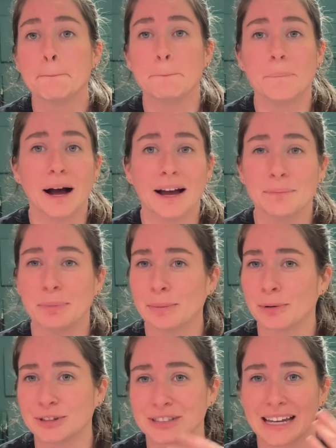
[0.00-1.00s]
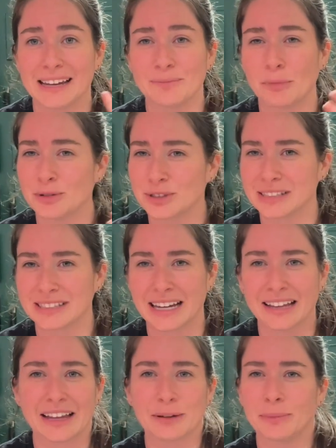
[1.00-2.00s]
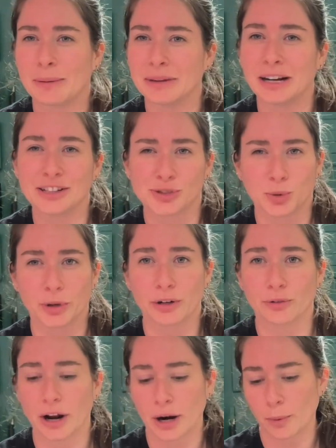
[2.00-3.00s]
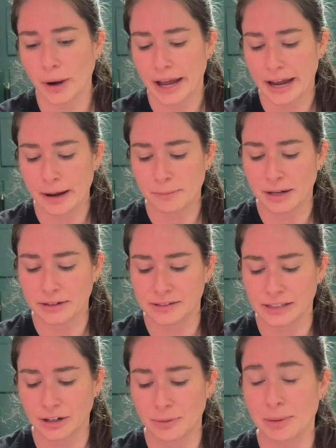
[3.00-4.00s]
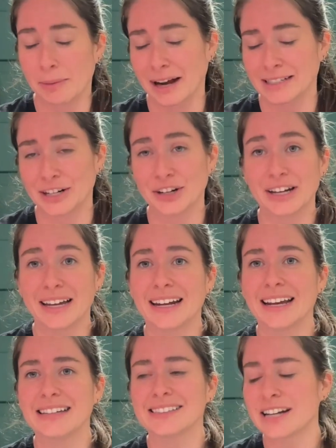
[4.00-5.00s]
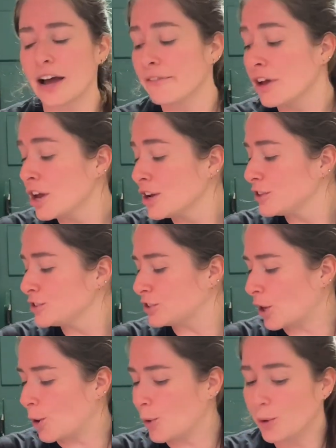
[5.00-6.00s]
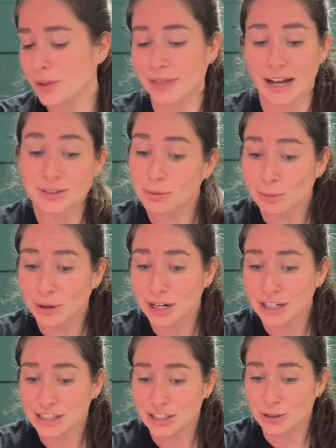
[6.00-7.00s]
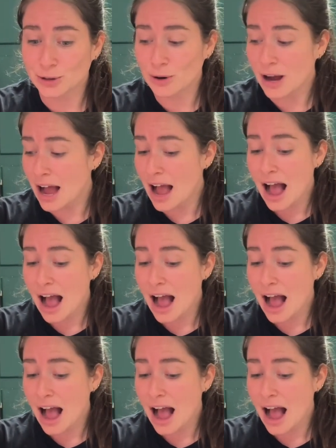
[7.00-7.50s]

But people were mostly say like maybe not soil right away because there can be bacteria in it and stuff. So that's what we're gonna do.